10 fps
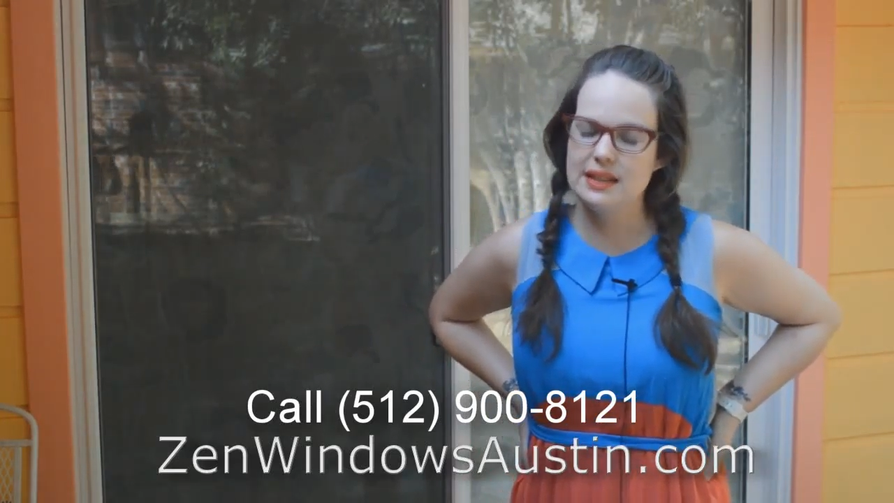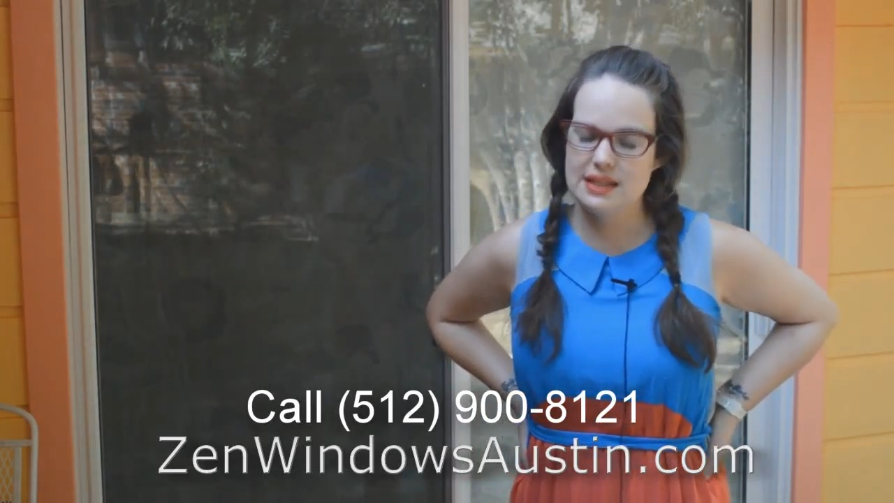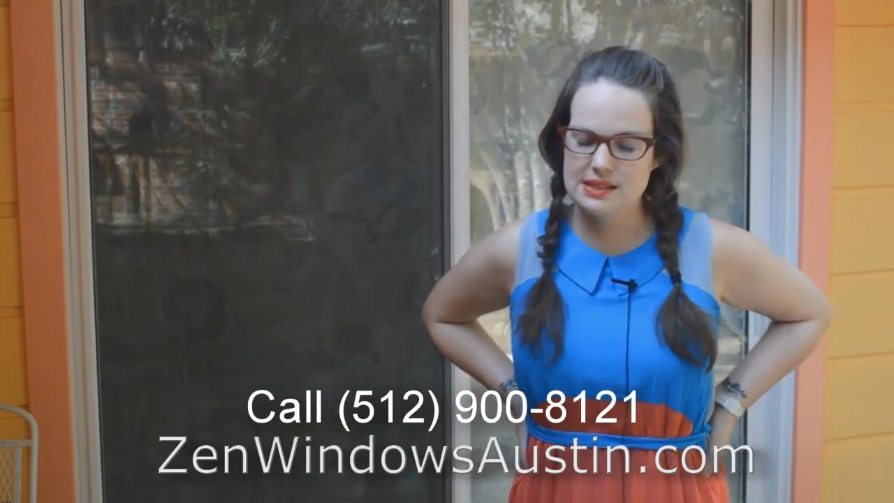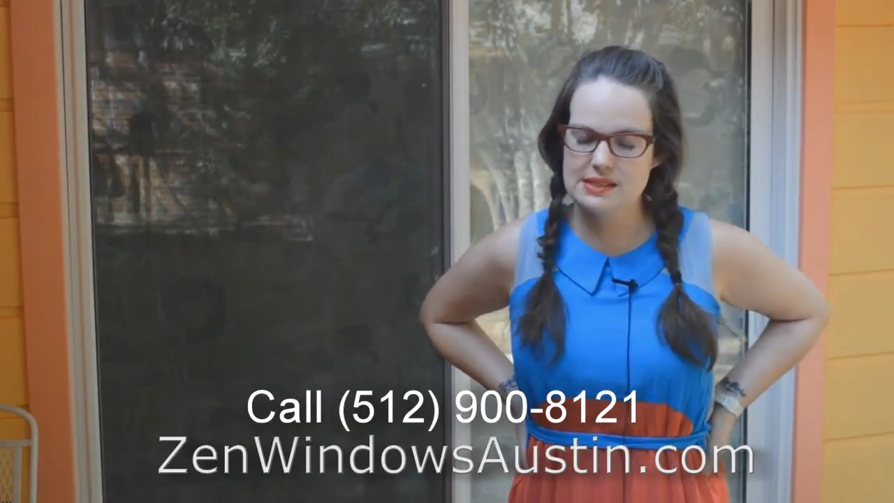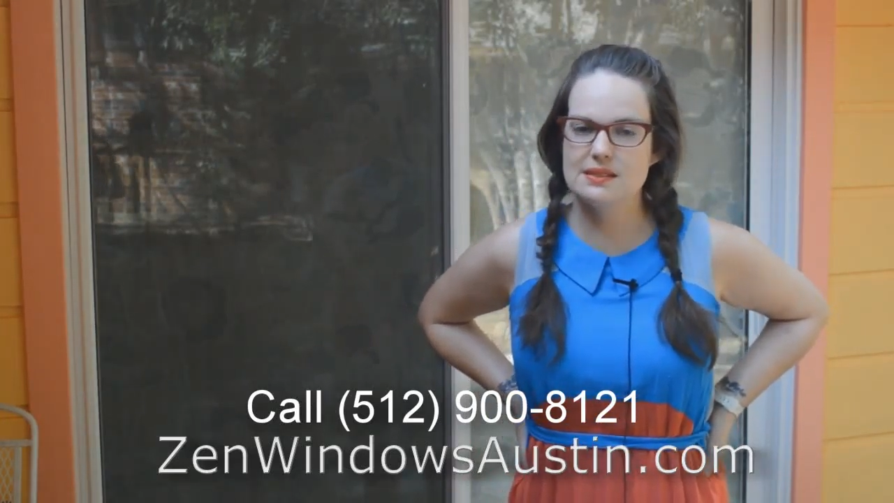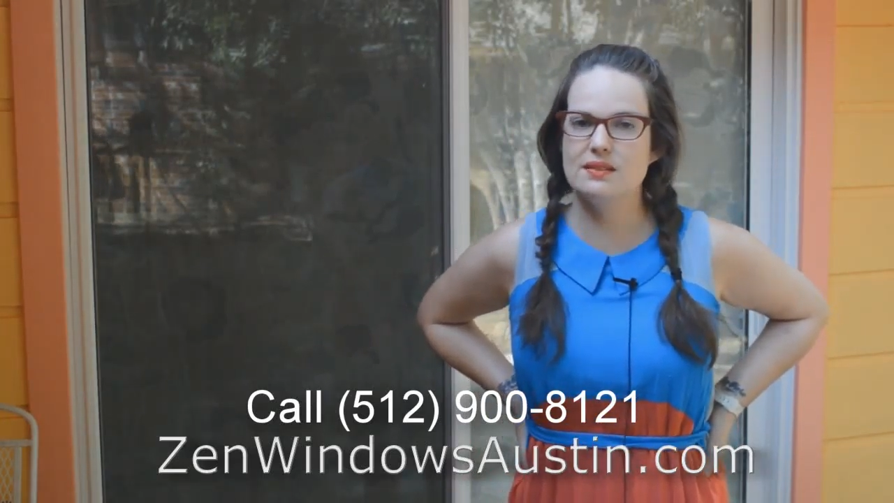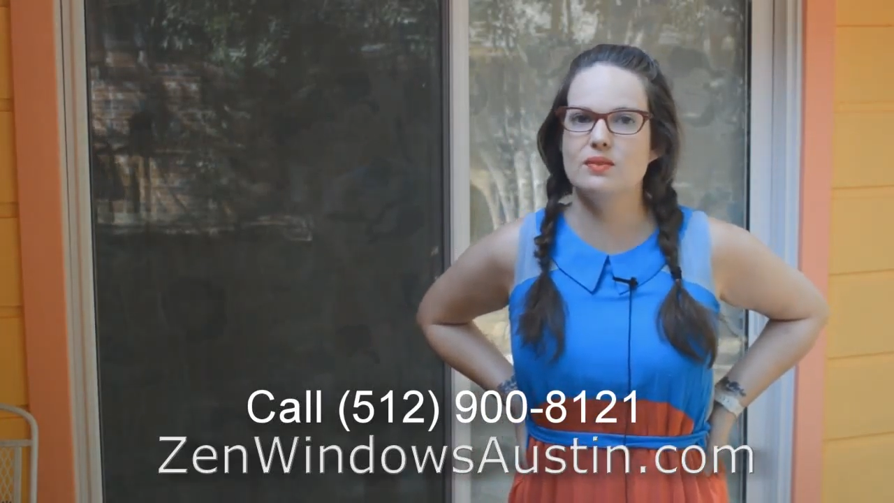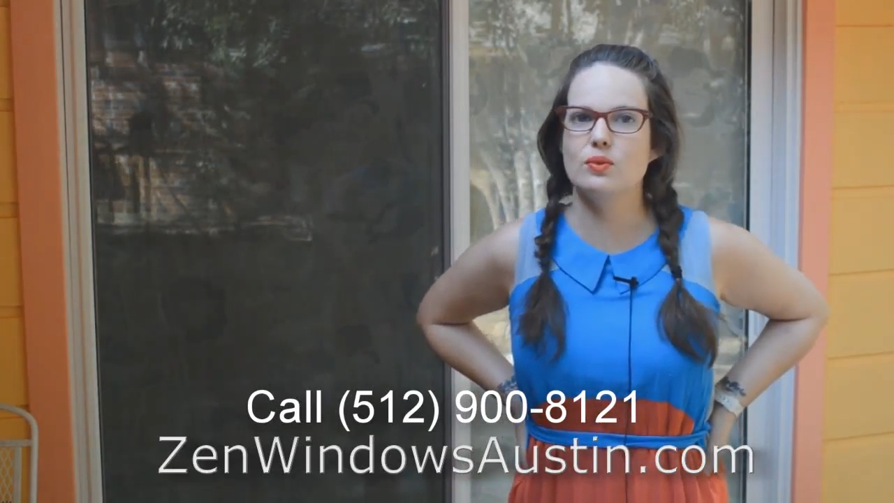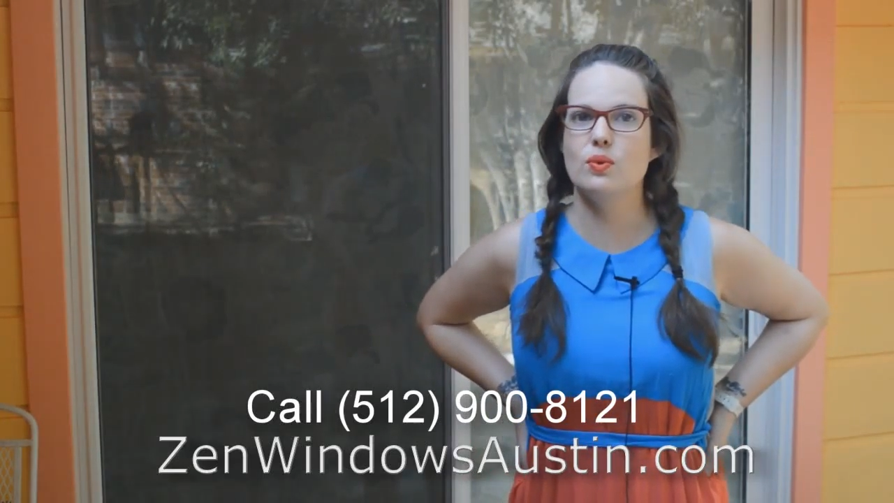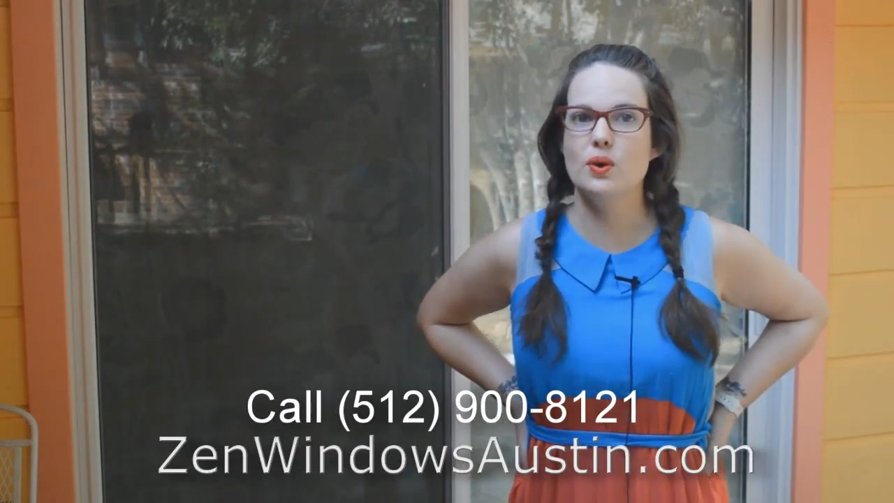His
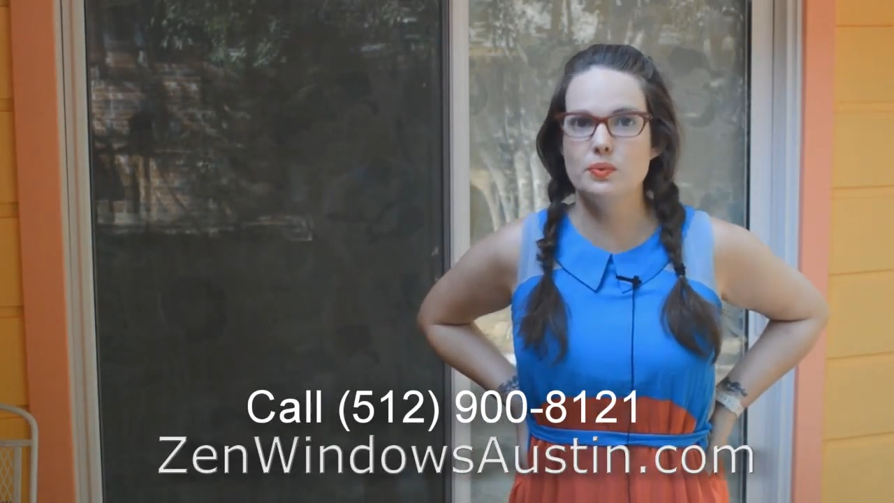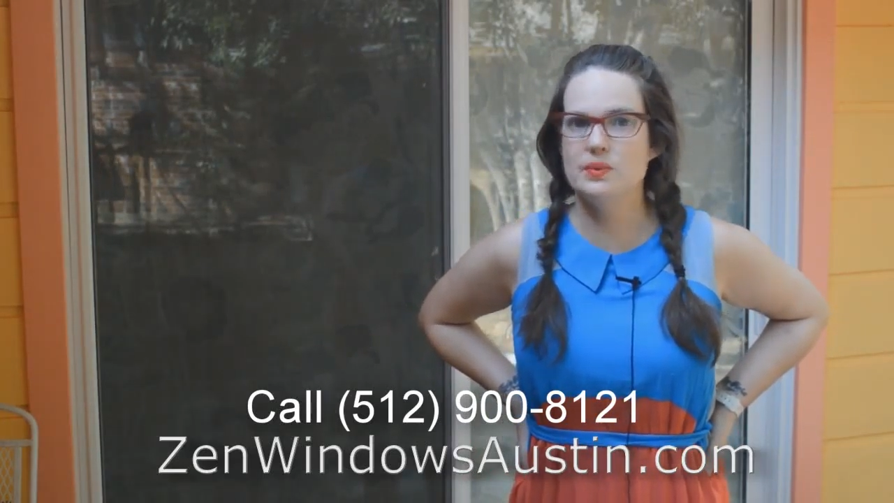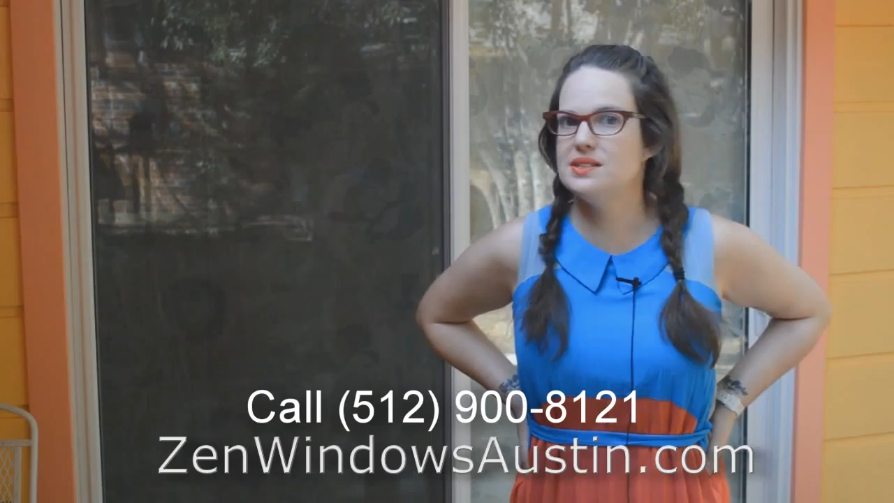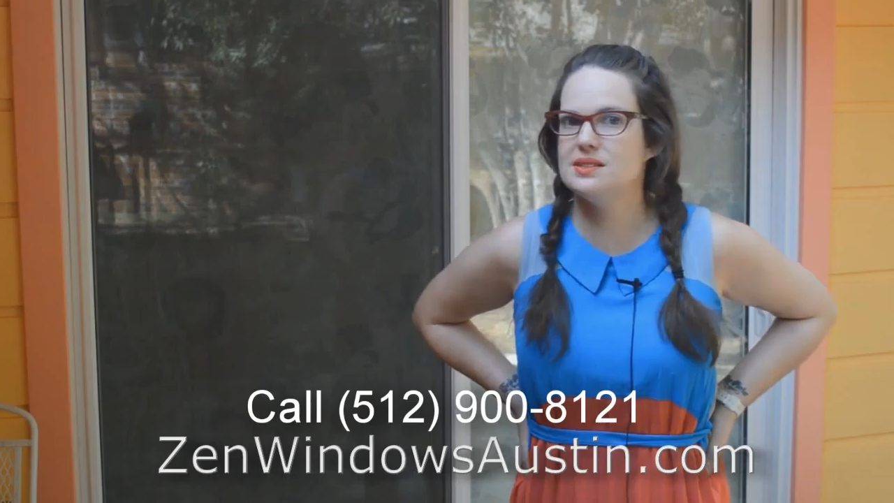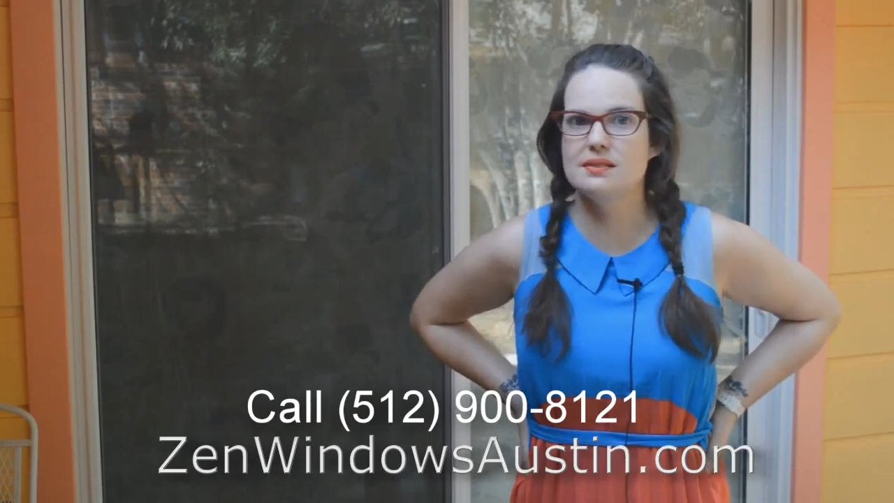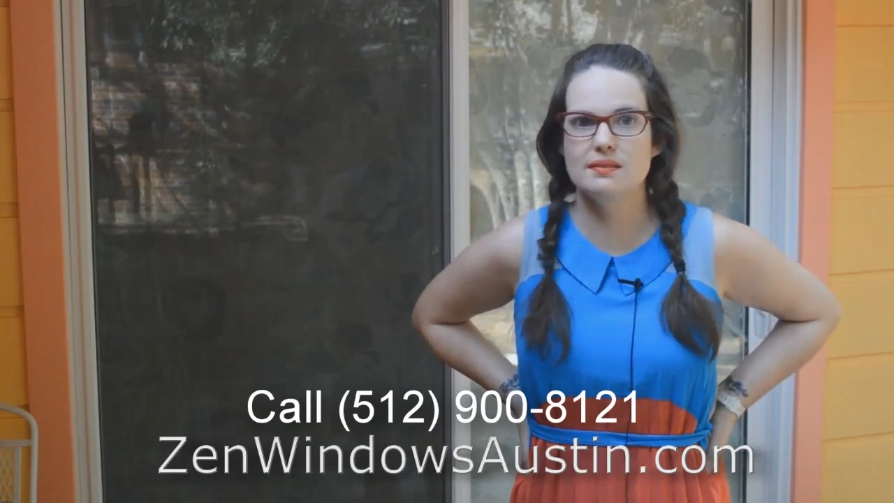quote was